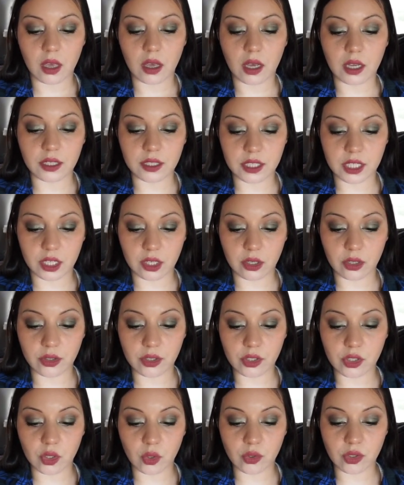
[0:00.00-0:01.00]
Until
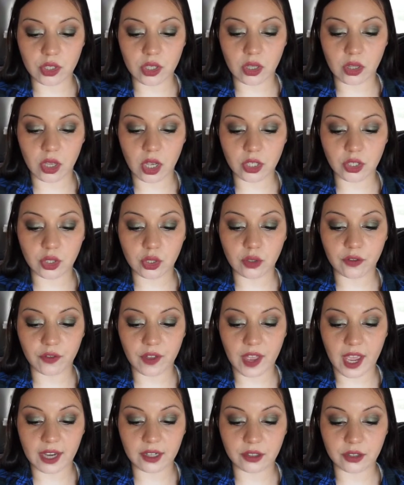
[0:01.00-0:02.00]
the sociological
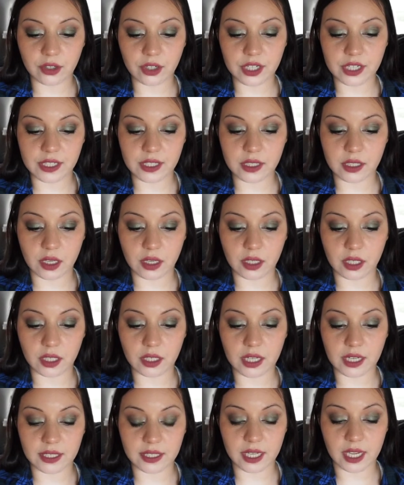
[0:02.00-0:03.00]
factor is
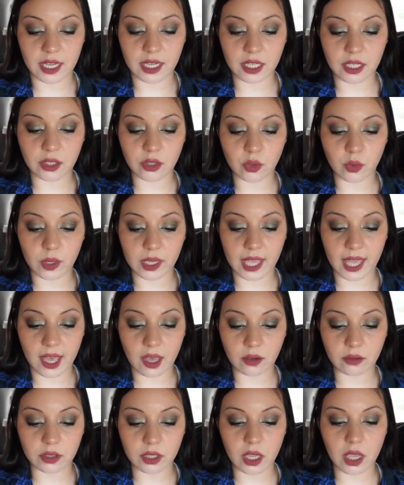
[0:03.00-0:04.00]
studied and taken into
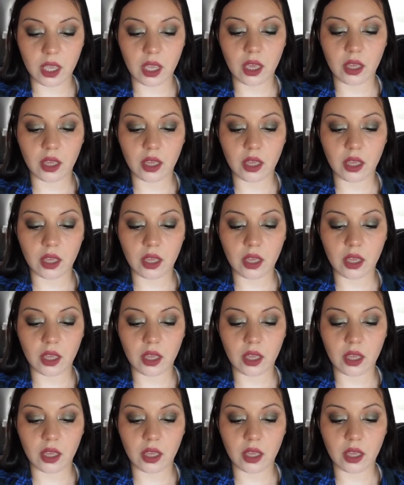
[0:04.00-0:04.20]
account,